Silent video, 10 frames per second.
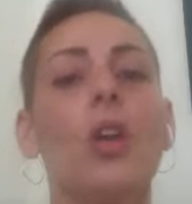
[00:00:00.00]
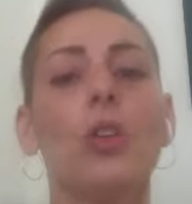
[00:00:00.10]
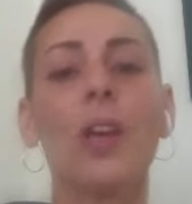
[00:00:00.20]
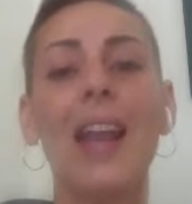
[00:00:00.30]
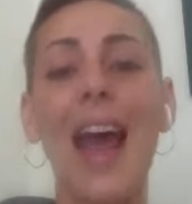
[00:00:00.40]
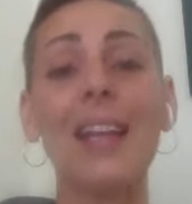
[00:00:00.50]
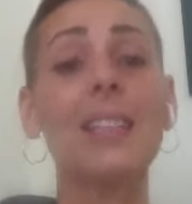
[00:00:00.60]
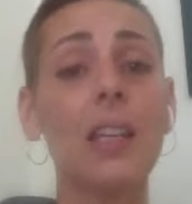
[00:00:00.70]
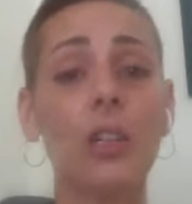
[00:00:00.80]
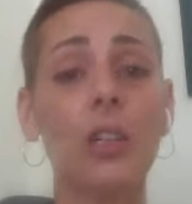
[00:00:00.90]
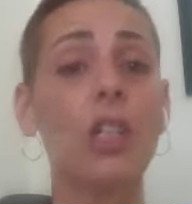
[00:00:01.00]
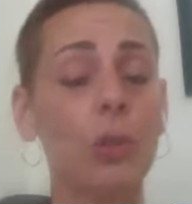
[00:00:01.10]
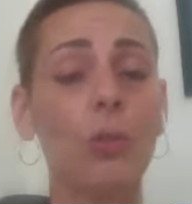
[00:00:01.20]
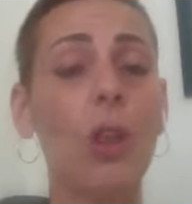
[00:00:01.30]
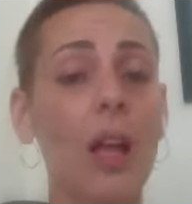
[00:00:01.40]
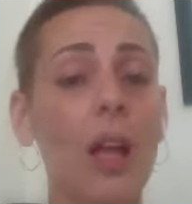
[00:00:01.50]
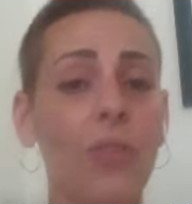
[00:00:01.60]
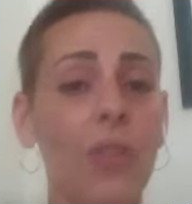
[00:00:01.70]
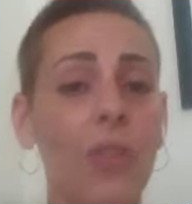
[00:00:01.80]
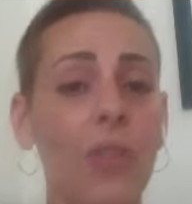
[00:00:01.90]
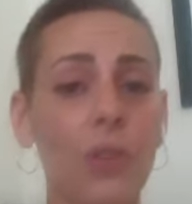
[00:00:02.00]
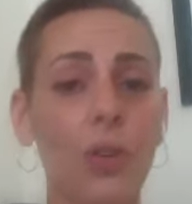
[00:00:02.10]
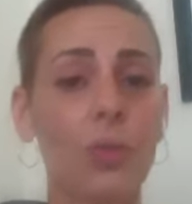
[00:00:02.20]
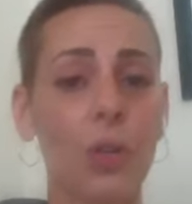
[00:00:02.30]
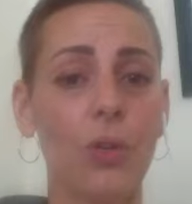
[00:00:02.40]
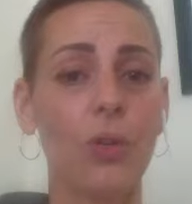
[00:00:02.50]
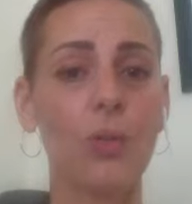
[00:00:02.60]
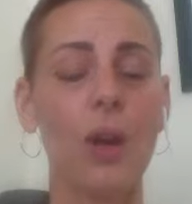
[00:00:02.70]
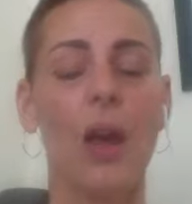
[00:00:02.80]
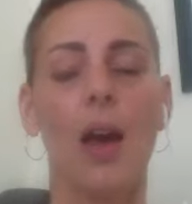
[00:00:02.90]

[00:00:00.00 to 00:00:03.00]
you can ask the energy to do lots of things for you too